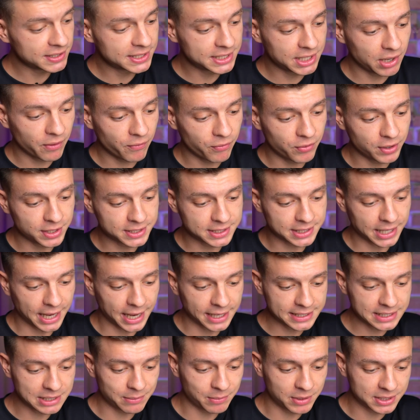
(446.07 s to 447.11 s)
received this
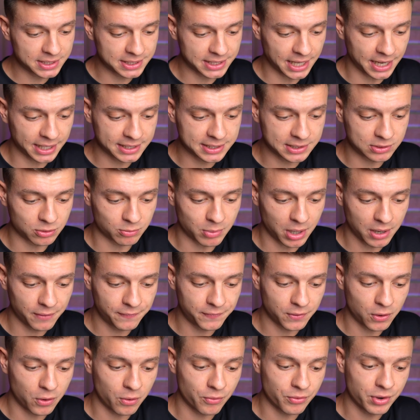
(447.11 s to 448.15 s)
S M S text to my
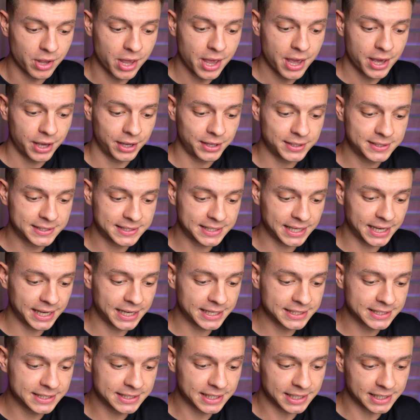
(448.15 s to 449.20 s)
phone. It
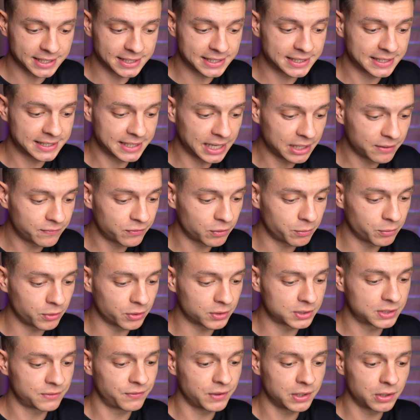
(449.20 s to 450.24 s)
says uh, sent from
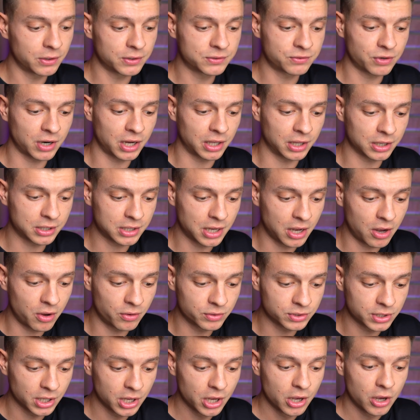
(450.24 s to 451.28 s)
your Twilio trial
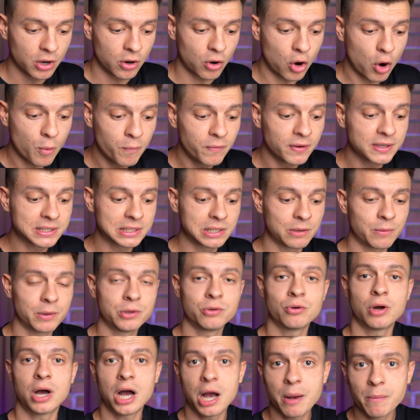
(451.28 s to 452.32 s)
account. Obviously, when
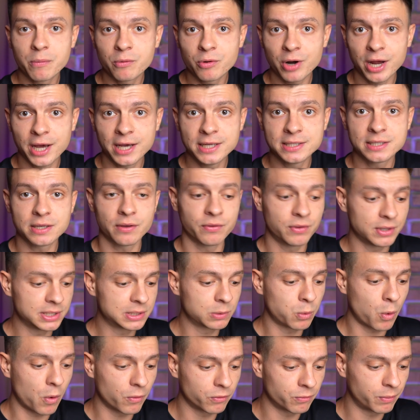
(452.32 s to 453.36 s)
you upgrade,
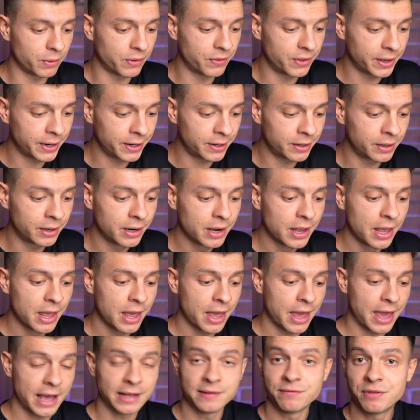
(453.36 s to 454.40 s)
this won't be there.
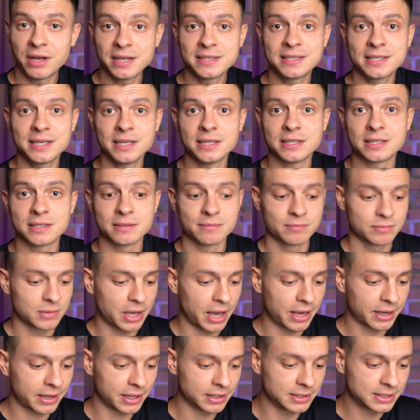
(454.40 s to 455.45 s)
And that's it.
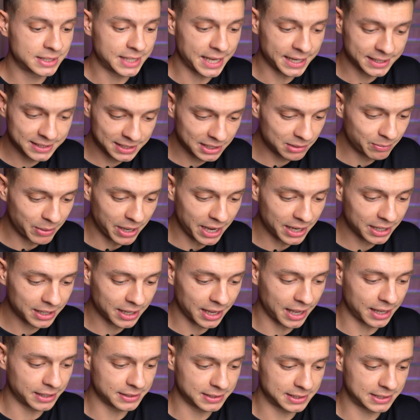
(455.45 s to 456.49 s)
I can text it back
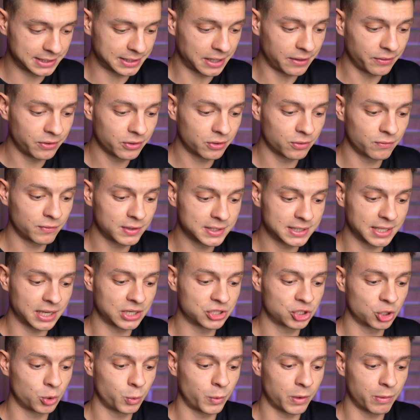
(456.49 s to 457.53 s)
and start the
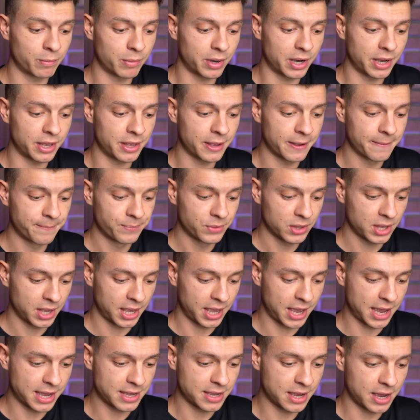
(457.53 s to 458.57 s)
conversation with my
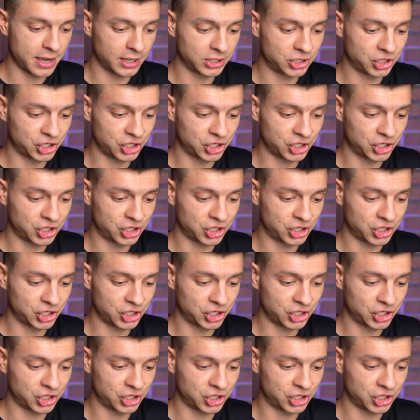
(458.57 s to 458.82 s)
A I